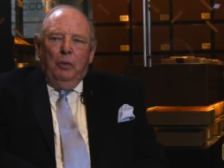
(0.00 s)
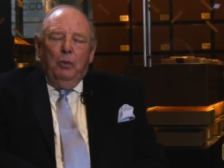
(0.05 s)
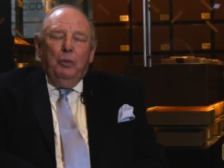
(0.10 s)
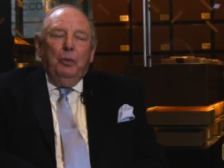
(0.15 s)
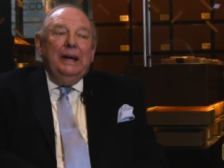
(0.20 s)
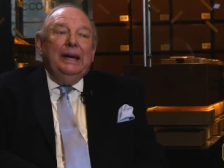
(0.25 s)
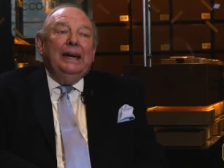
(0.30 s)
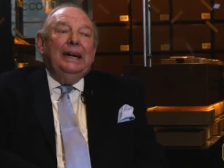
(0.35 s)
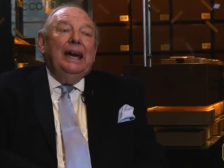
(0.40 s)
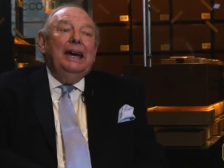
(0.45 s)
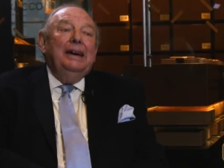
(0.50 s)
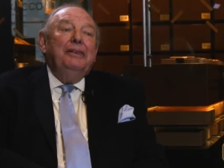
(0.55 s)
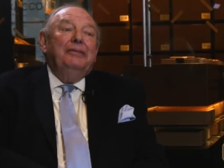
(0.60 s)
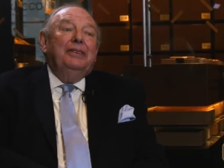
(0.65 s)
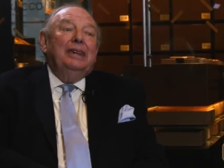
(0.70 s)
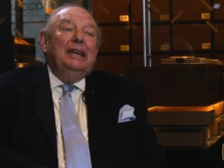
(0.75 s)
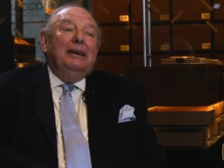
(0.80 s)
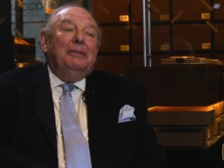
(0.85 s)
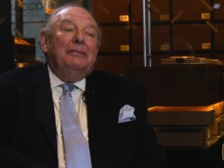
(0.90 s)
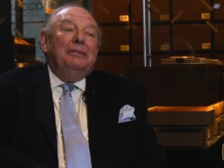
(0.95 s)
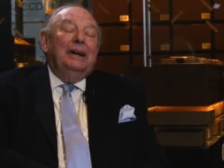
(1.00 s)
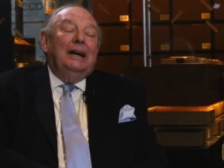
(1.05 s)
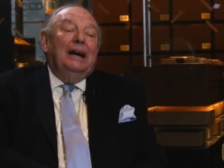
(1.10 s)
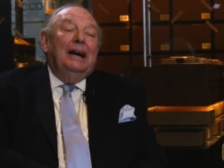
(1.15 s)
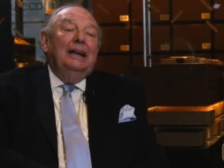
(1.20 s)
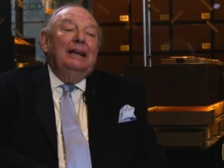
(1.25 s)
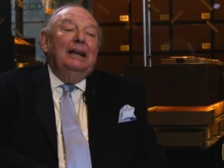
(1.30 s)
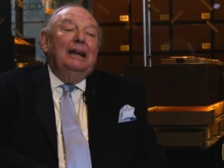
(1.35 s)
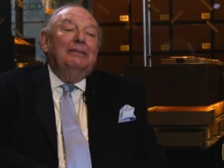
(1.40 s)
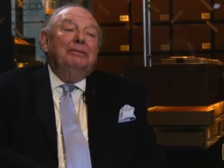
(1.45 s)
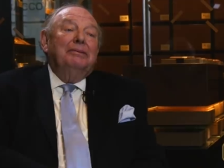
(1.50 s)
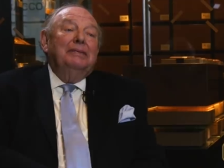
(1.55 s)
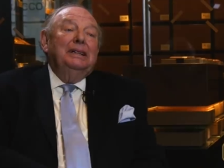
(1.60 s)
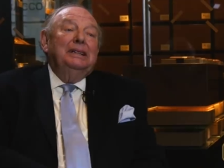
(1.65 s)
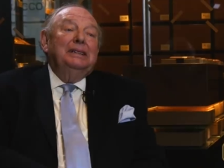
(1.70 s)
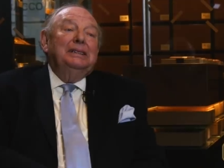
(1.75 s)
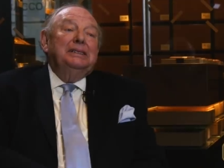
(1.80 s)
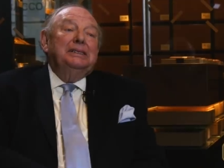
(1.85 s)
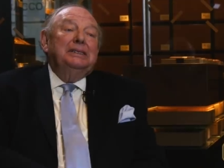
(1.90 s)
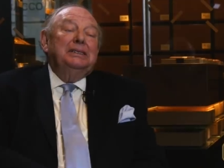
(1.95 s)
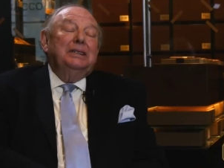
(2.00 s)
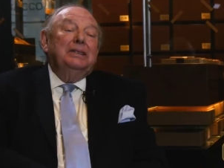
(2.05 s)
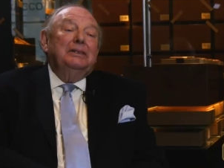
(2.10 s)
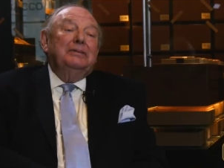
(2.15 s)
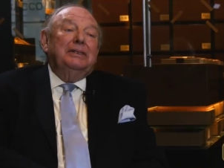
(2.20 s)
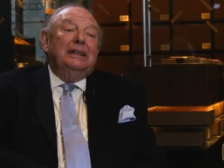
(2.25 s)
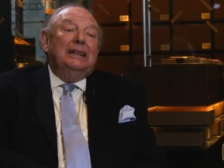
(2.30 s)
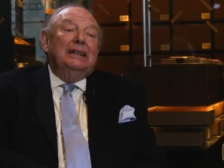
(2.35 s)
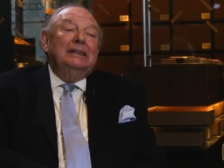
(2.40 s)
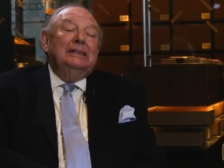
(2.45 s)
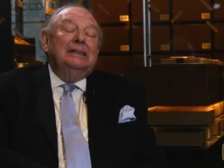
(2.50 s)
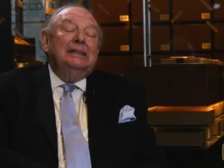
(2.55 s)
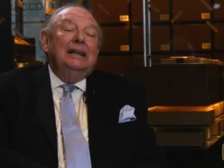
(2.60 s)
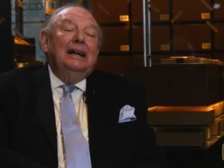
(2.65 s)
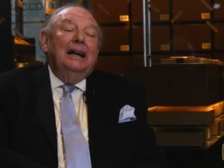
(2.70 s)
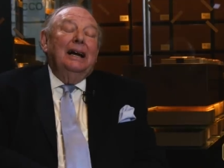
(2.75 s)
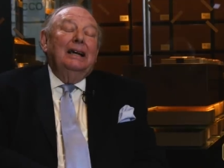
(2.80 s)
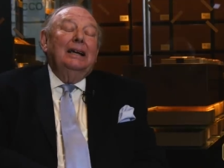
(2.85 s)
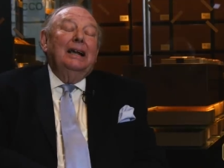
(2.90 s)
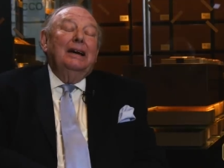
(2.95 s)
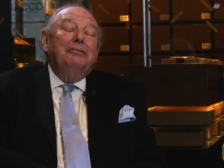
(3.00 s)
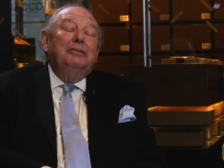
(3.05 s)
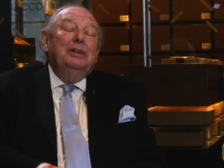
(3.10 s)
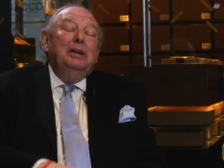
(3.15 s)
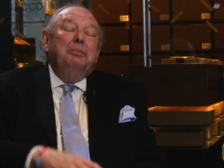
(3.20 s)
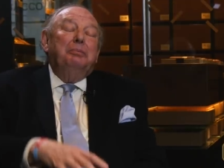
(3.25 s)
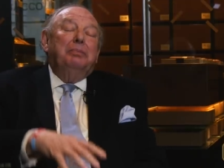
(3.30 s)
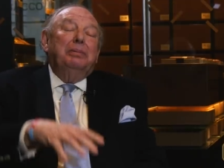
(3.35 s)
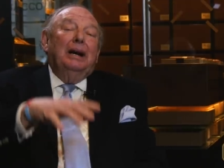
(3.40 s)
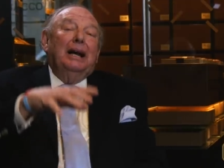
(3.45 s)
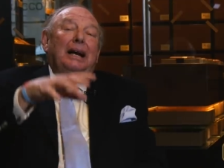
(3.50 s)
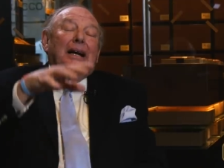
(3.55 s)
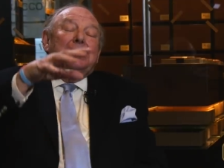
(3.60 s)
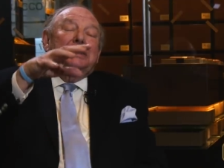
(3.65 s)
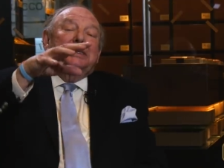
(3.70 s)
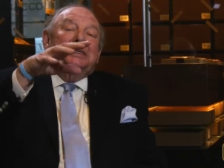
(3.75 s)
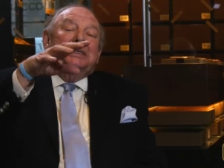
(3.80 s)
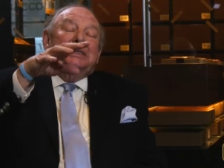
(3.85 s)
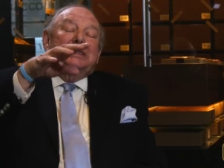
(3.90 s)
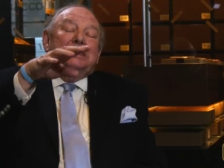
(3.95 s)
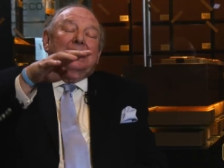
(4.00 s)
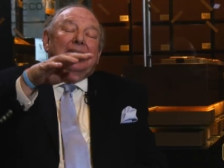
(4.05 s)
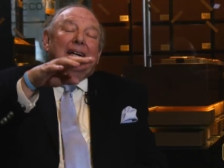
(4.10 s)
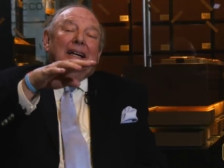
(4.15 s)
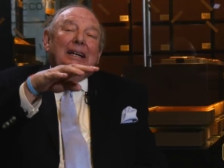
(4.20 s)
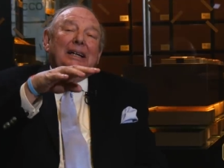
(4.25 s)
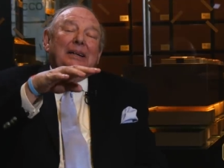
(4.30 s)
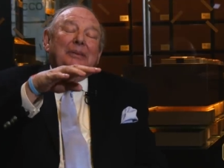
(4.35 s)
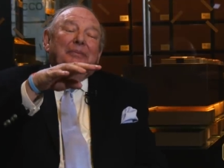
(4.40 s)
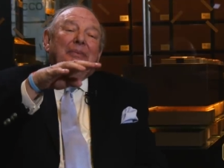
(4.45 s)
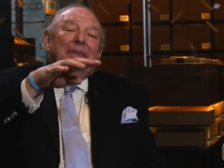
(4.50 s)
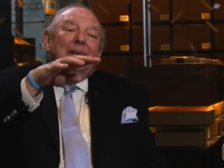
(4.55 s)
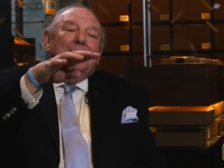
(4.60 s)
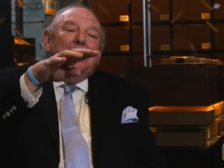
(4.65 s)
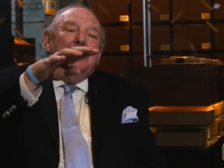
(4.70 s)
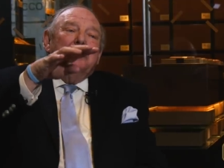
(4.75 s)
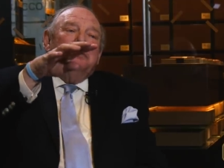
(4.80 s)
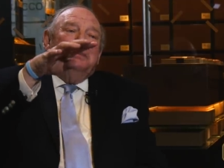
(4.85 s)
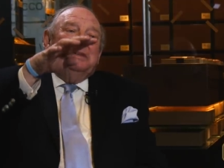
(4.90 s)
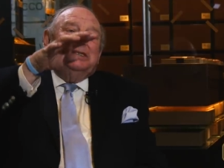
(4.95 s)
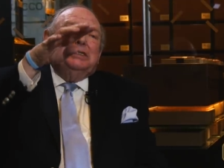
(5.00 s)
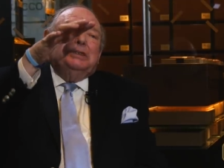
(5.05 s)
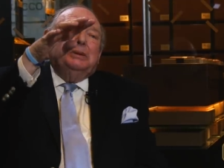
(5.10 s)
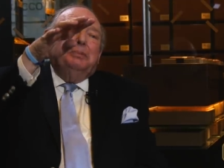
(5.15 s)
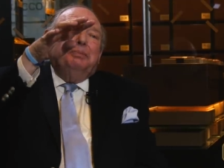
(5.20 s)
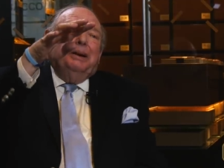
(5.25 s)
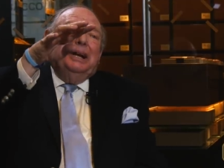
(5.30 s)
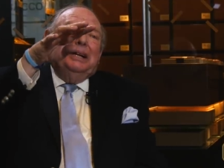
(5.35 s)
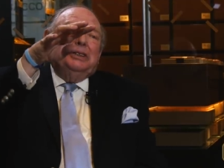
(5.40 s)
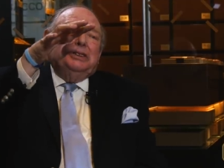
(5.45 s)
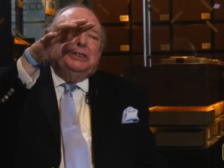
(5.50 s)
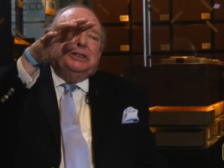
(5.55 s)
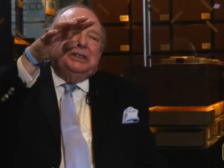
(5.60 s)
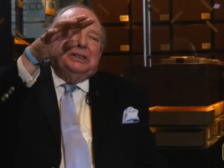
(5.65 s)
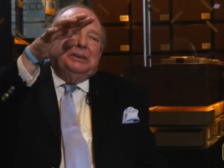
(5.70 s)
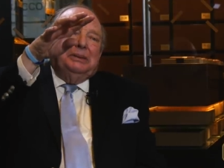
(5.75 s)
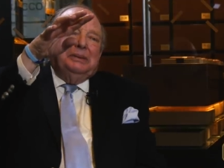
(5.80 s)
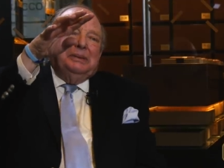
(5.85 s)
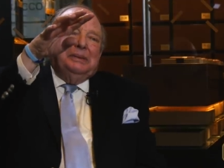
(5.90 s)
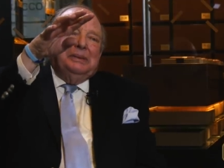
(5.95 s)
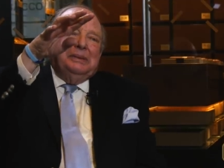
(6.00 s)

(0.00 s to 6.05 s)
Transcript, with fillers: We gave them a lovely silver, a lovely brass um, Mr. Punch